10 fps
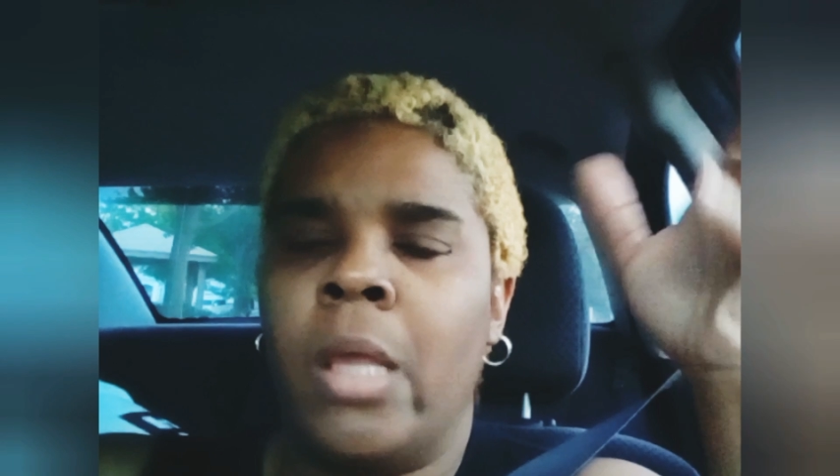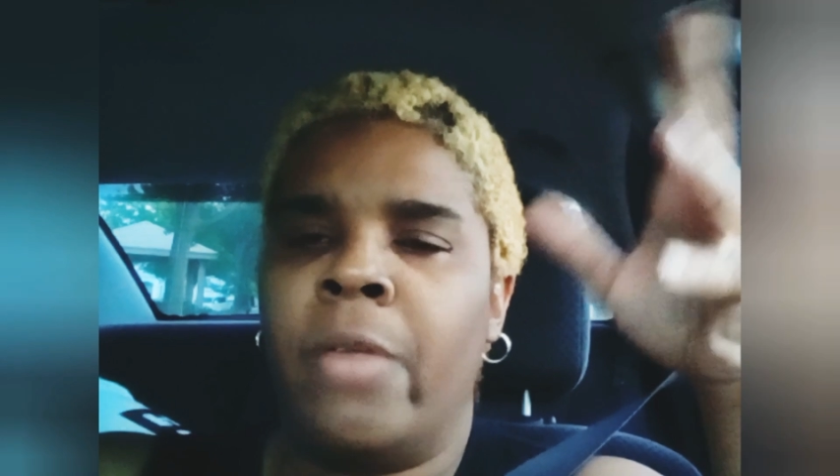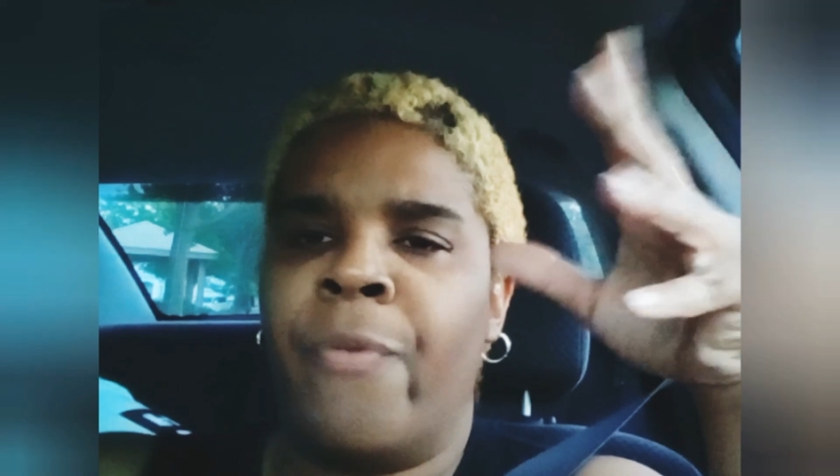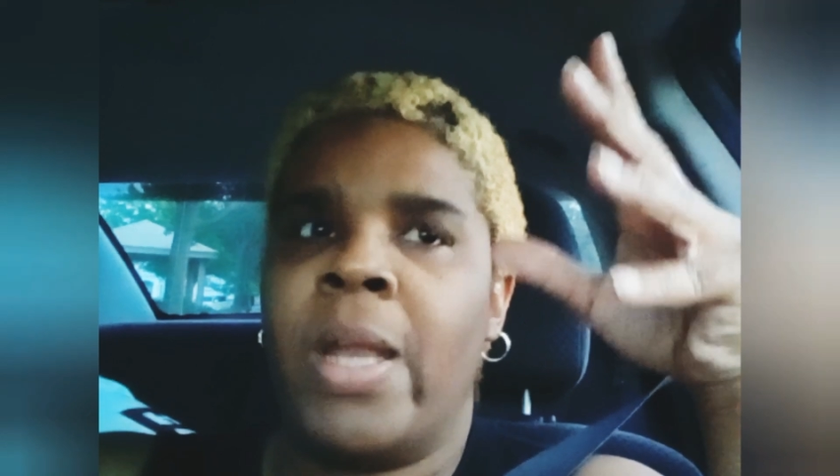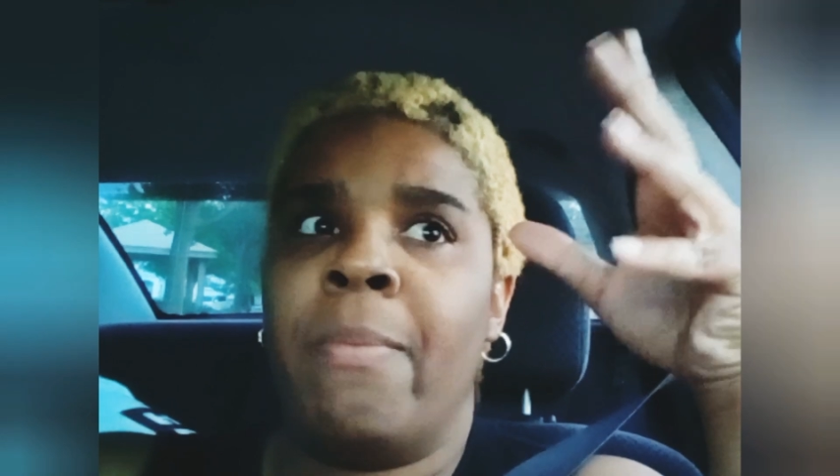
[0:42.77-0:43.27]
And
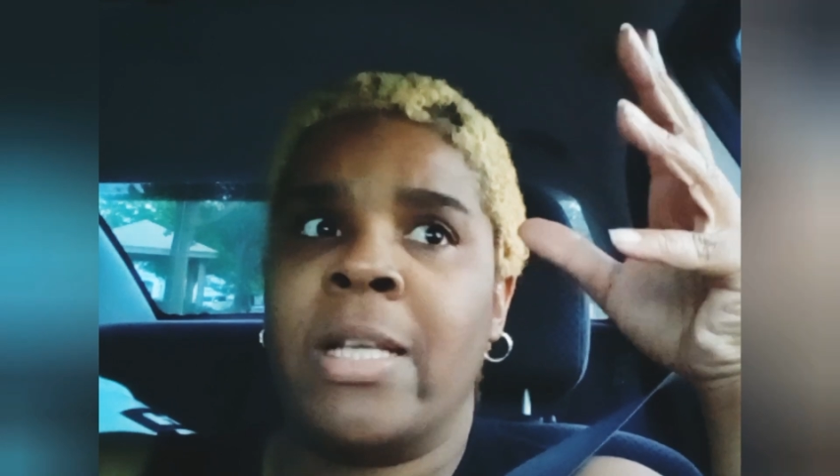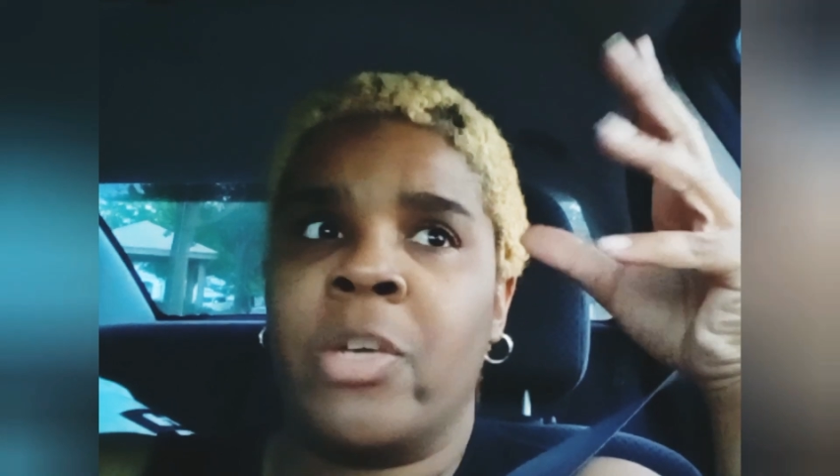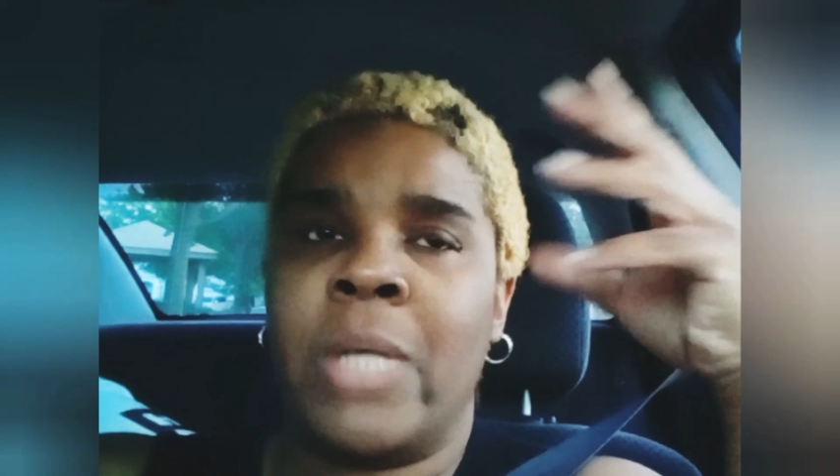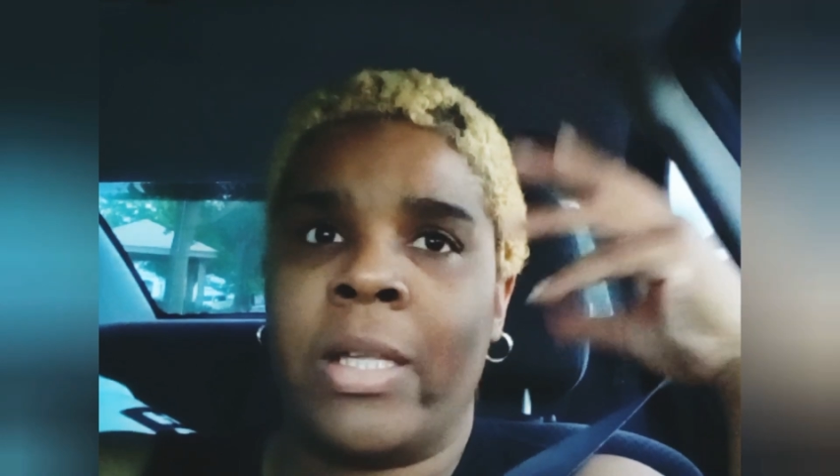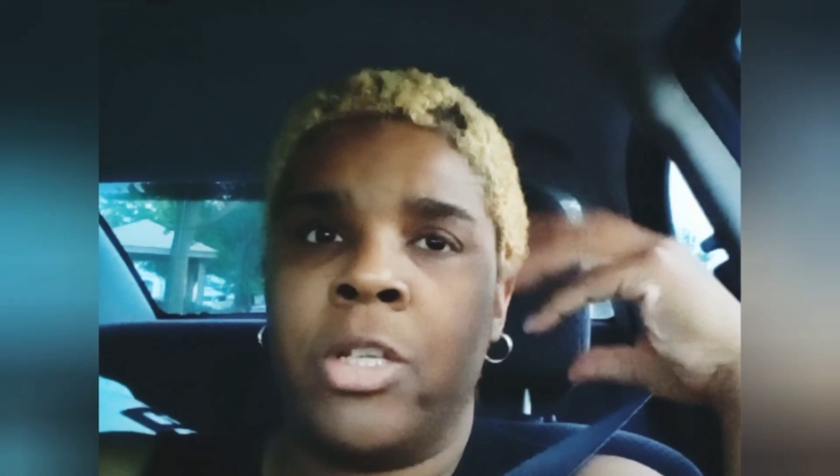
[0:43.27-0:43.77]
the friend in
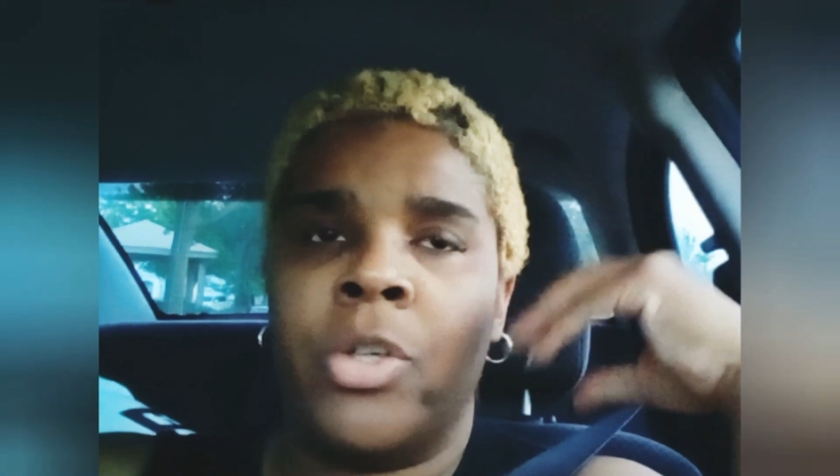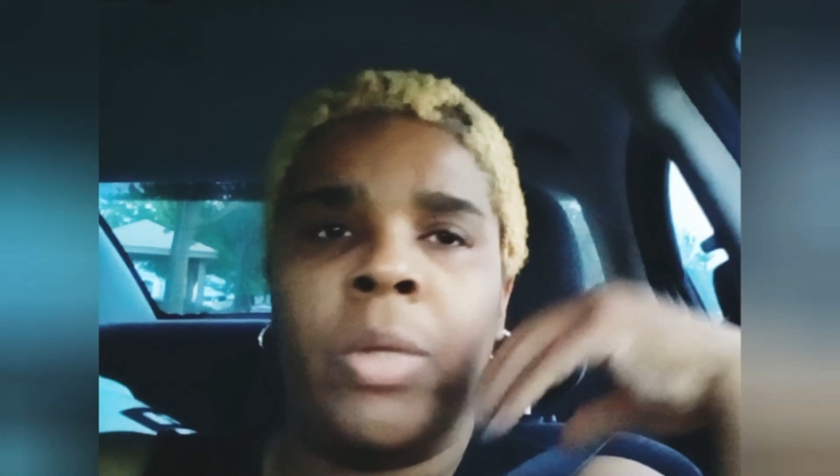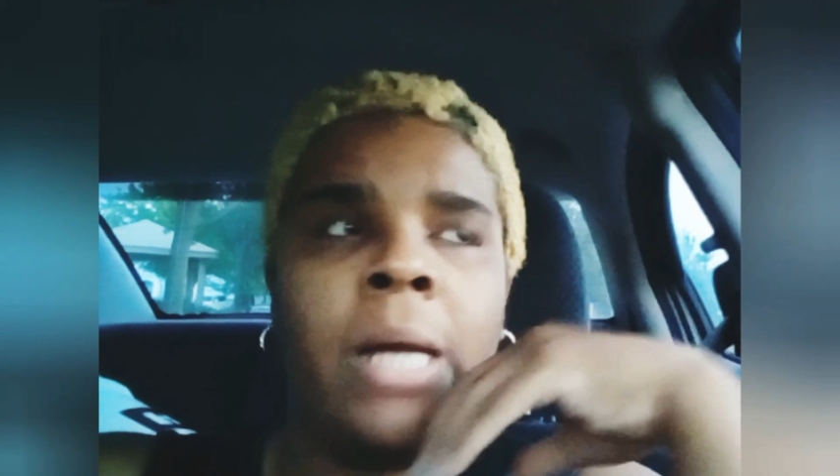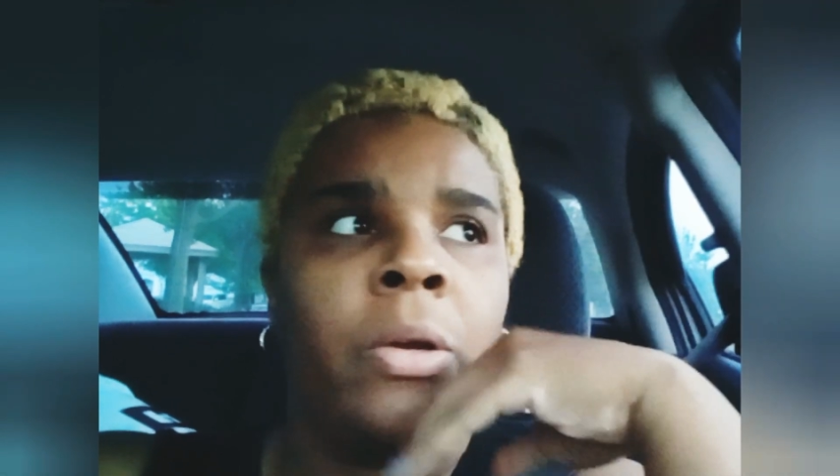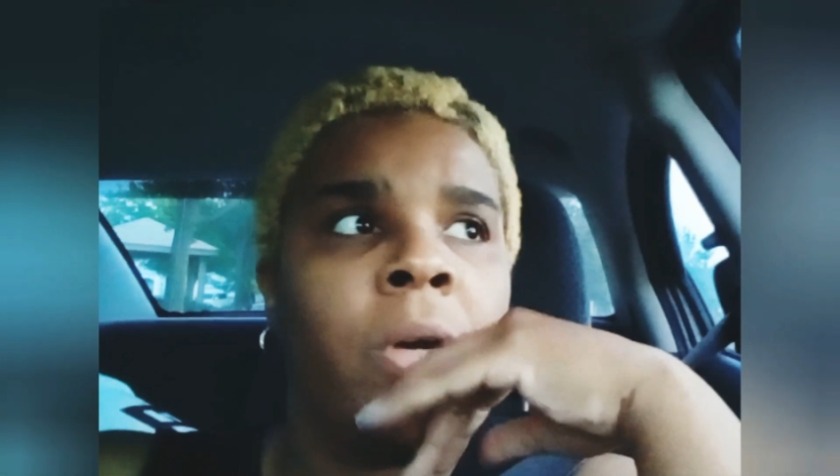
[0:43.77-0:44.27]
Mexico was like this
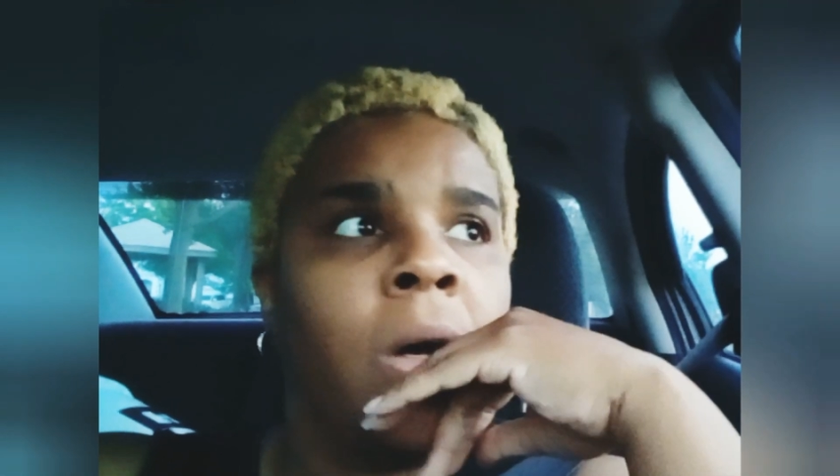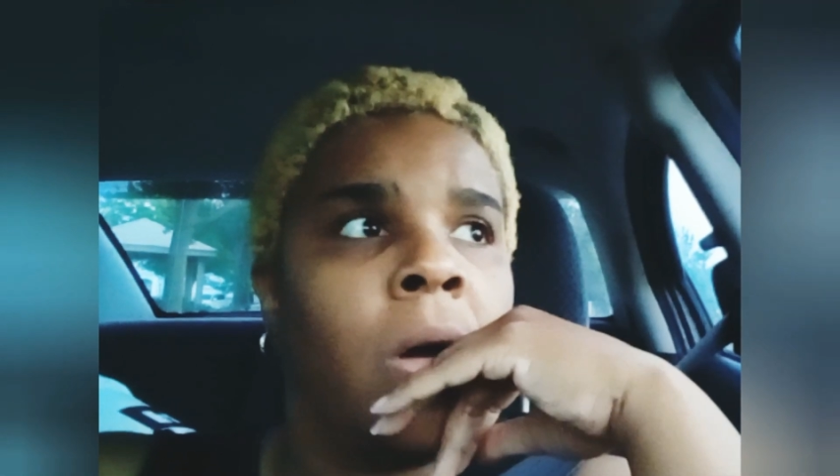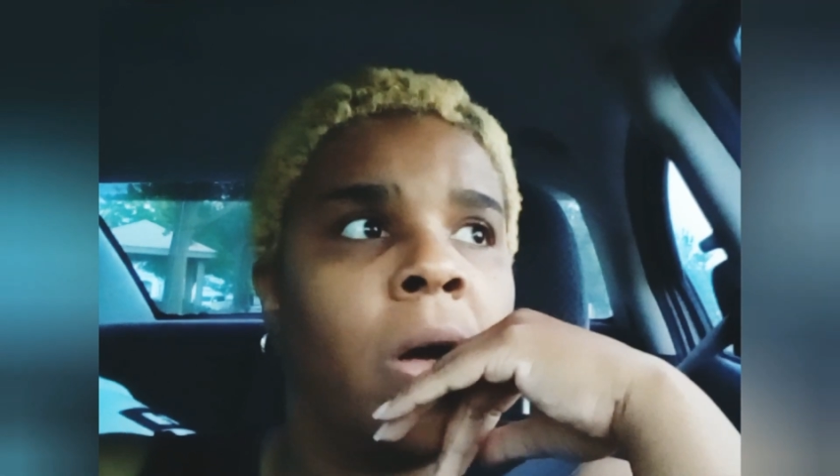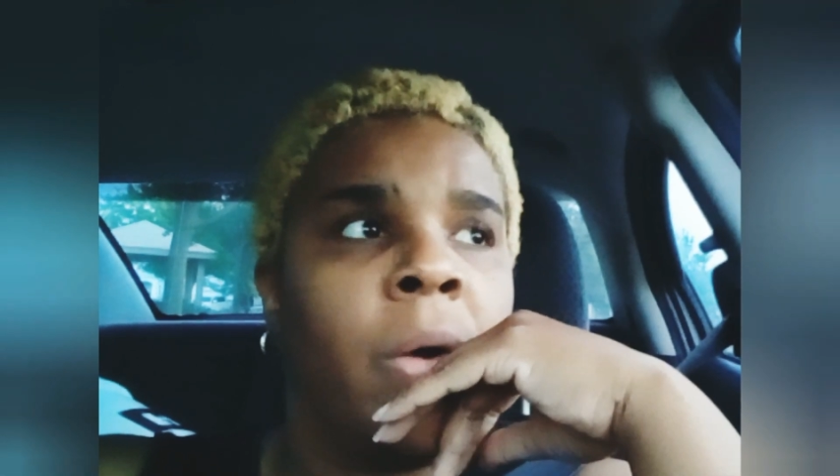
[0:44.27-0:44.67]
Chola girl